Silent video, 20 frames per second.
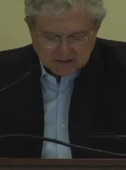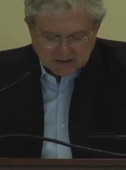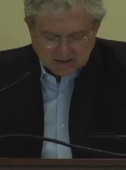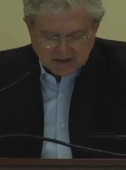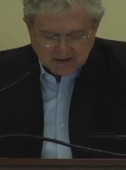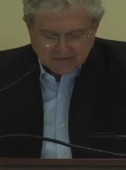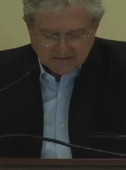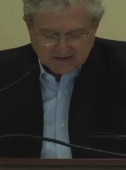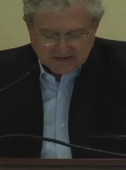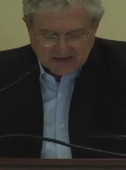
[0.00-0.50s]

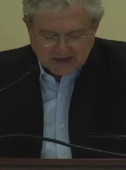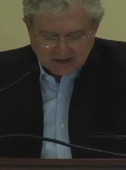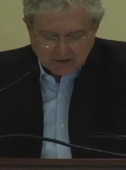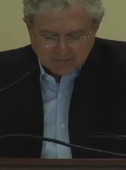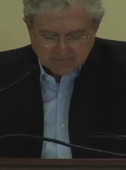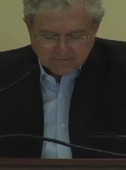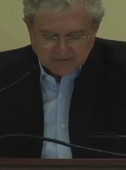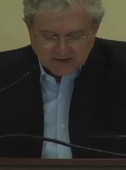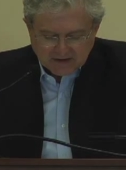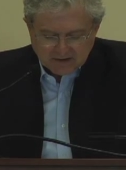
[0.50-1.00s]
and they cannot
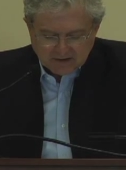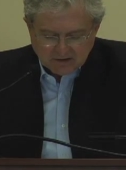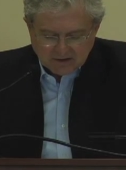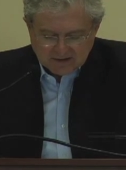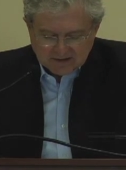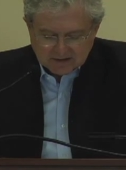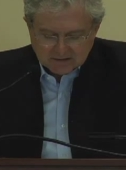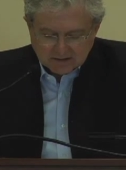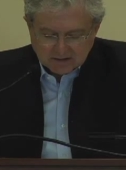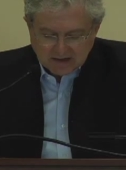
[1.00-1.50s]
find a
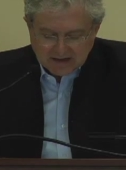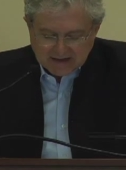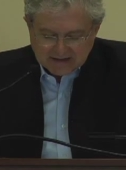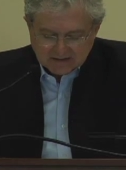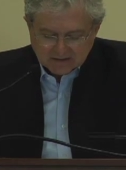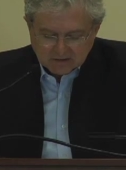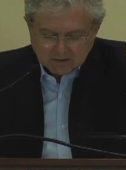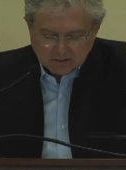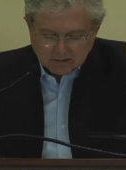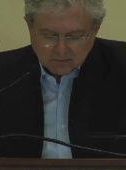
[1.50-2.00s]
hidden
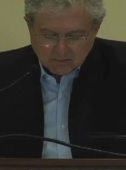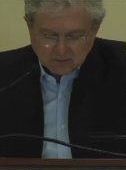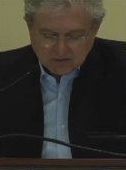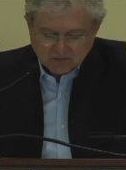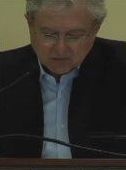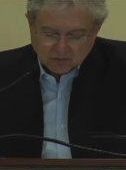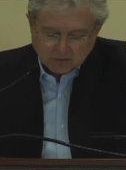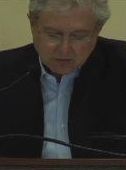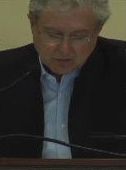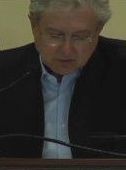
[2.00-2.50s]
letter, which
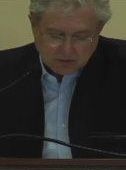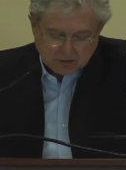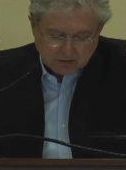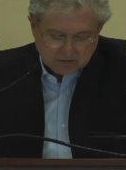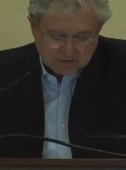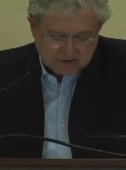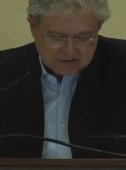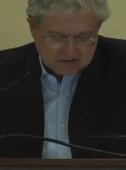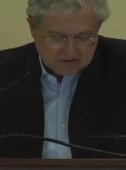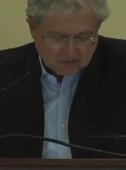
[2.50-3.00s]
all along
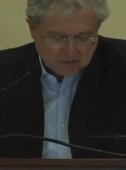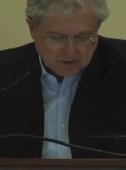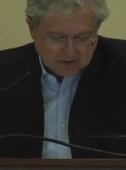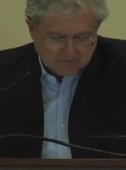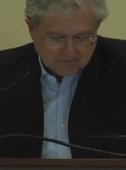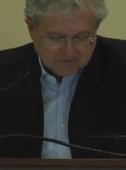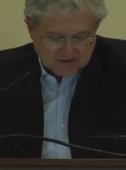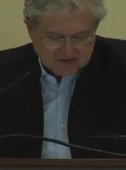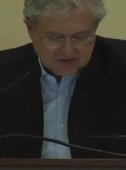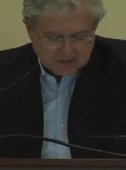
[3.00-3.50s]
is quite
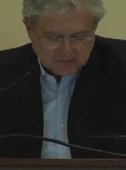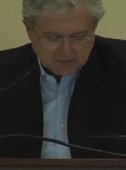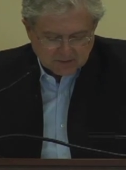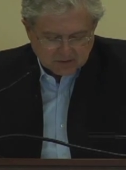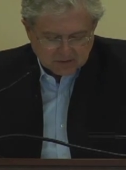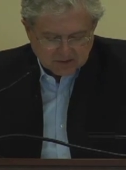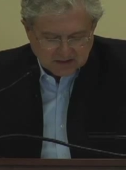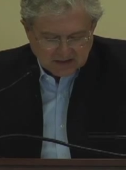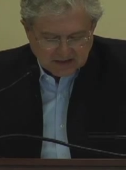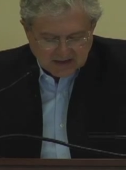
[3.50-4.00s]

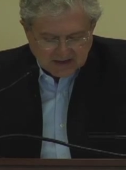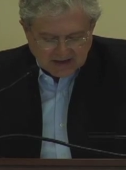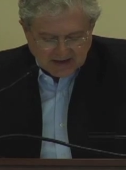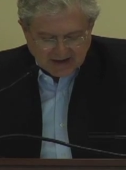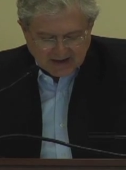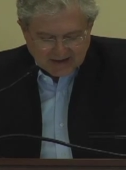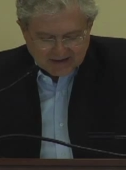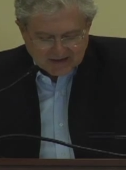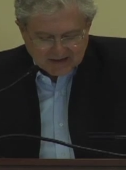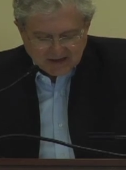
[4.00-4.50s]
visible,
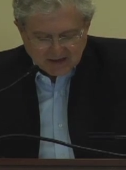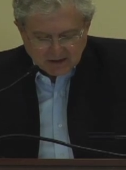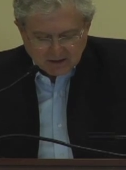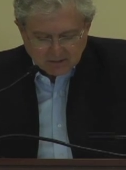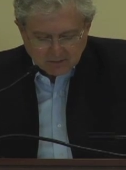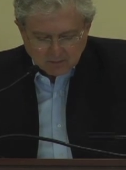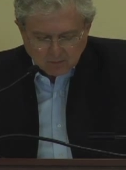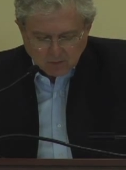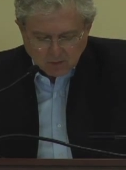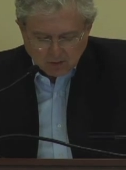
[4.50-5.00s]
hanging on
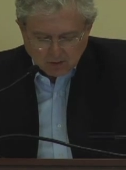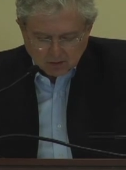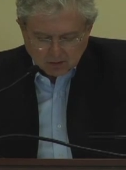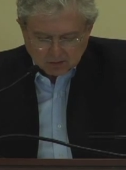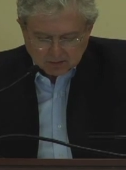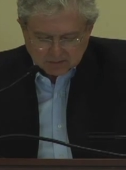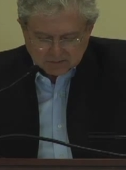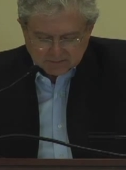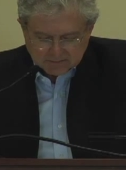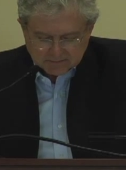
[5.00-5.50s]
the wall.
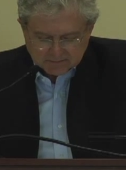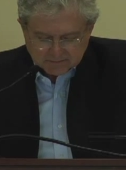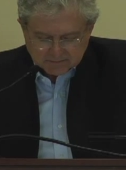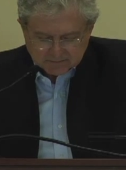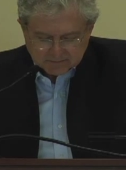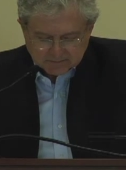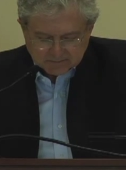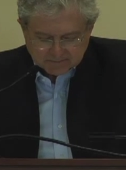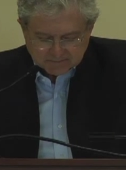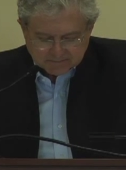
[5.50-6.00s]

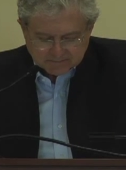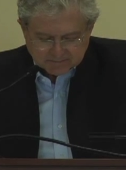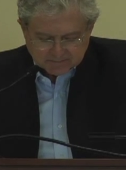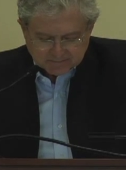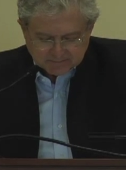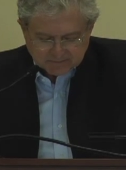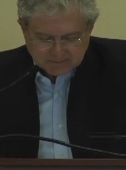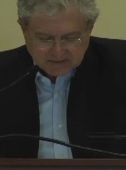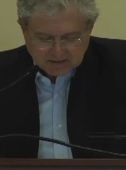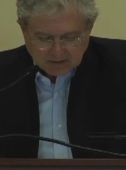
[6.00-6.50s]

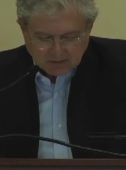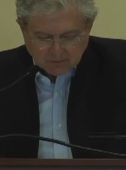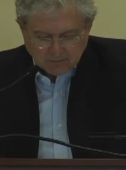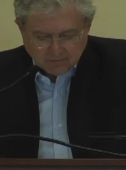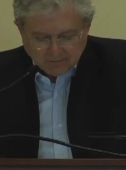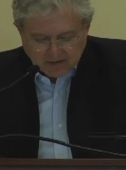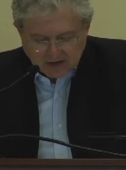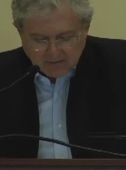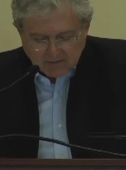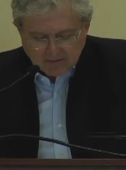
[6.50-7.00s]
The
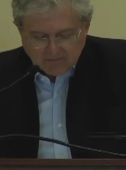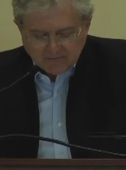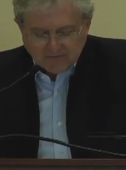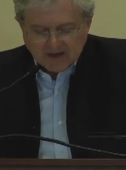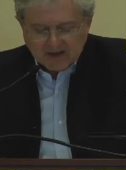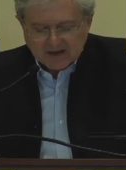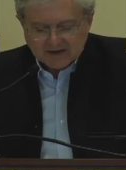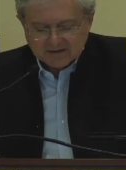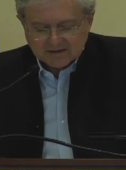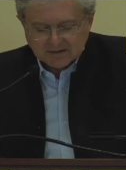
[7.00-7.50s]
very
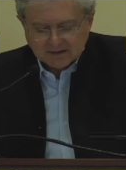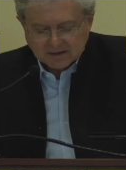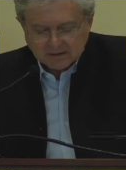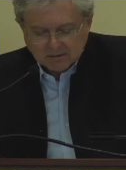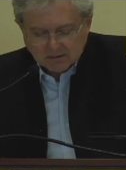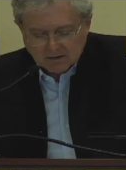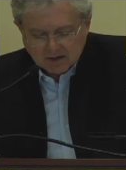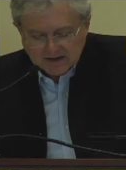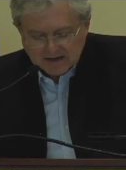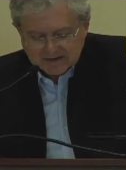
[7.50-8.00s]
fact that the
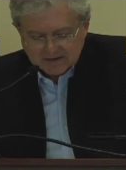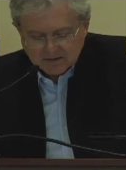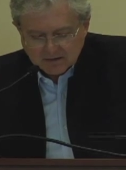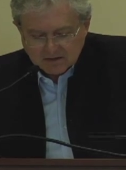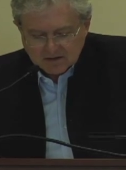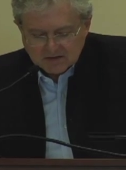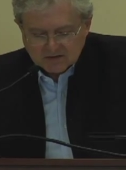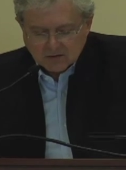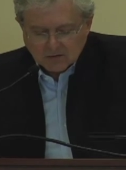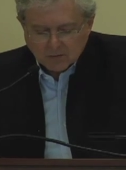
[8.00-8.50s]
letter
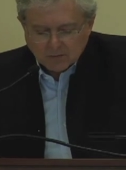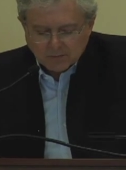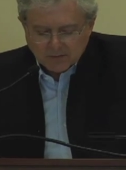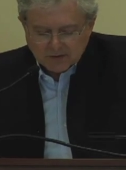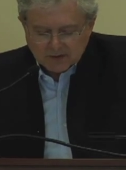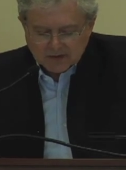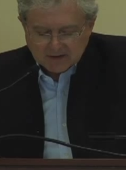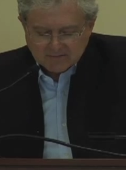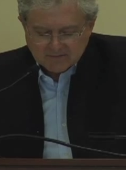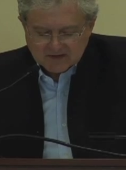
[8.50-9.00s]
is
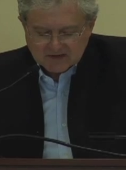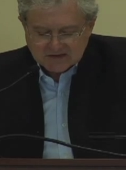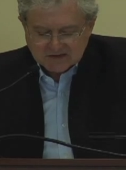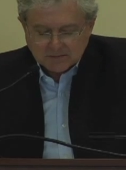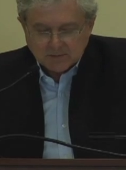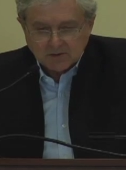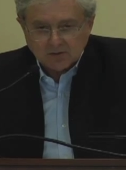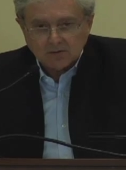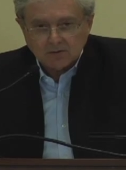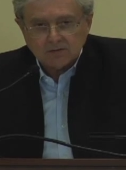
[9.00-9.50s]
openly
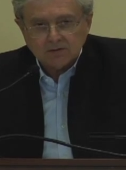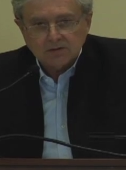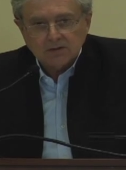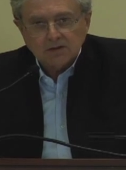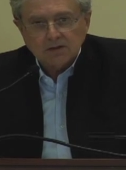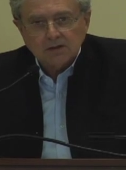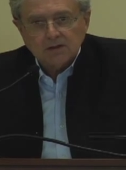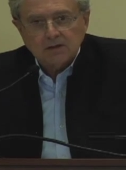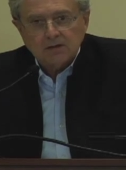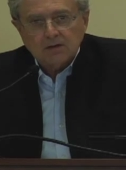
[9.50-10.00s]
visible
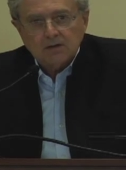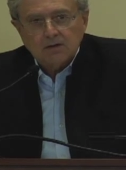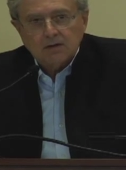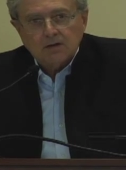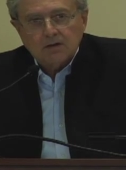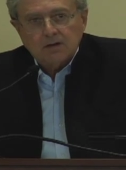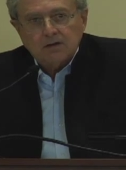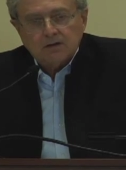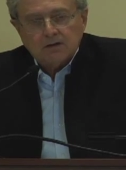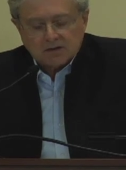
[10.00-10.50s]

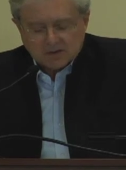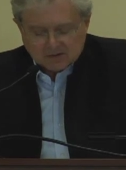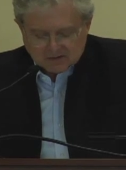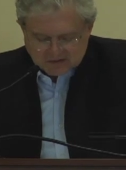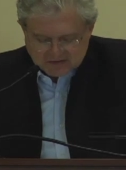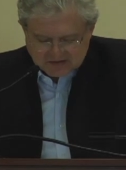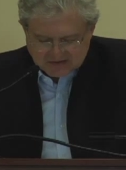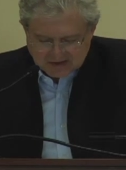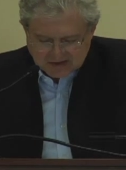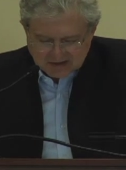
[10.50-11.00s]

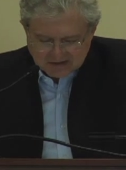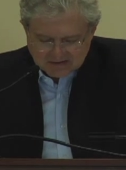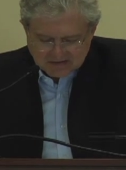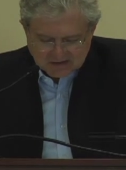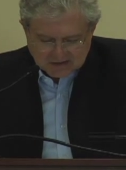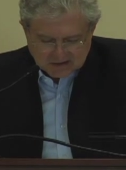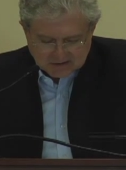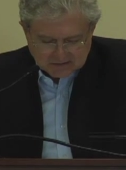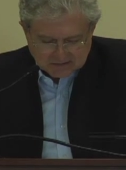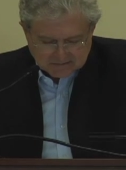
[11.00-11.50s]
conceals
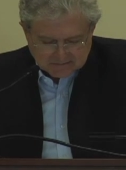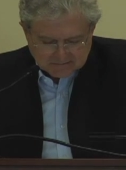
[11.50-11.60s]
it.